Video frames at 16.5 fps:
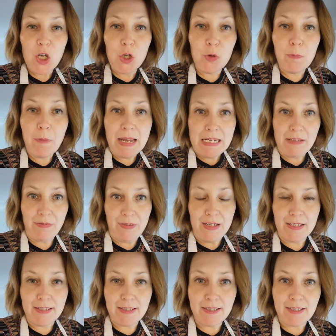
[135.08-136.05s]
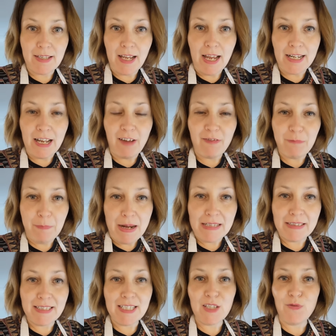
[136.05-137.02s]
who make this and have
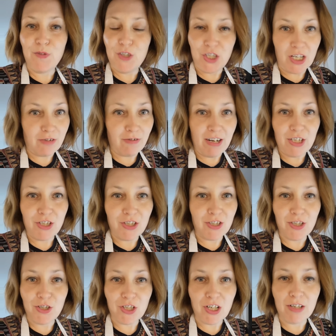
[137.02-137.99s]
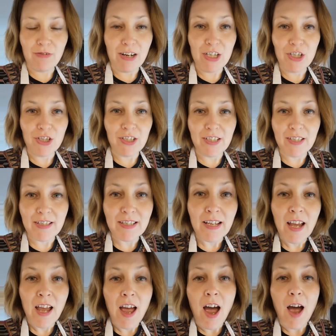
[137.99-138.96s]
made this for generations and
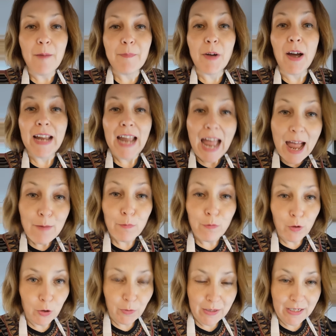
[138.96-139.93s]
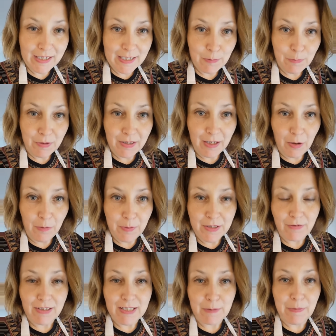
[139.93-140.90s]
generations. I am following Elizabeth
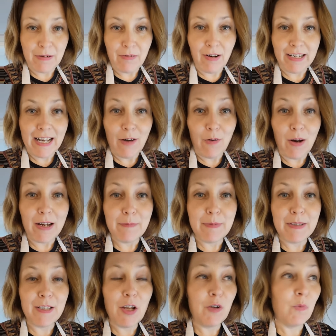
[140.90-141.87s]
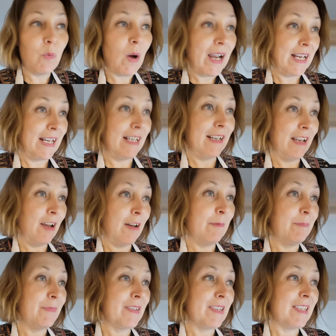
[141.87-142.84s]
Gilbert's recipe right now. I am in no way
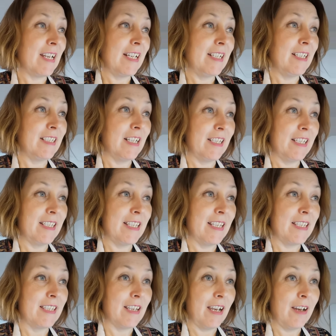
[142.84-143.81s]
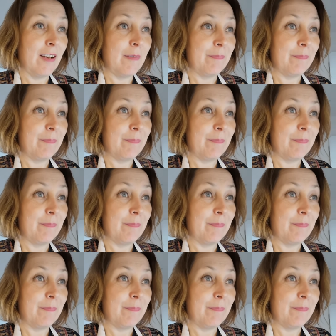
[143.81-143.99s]
stating that this is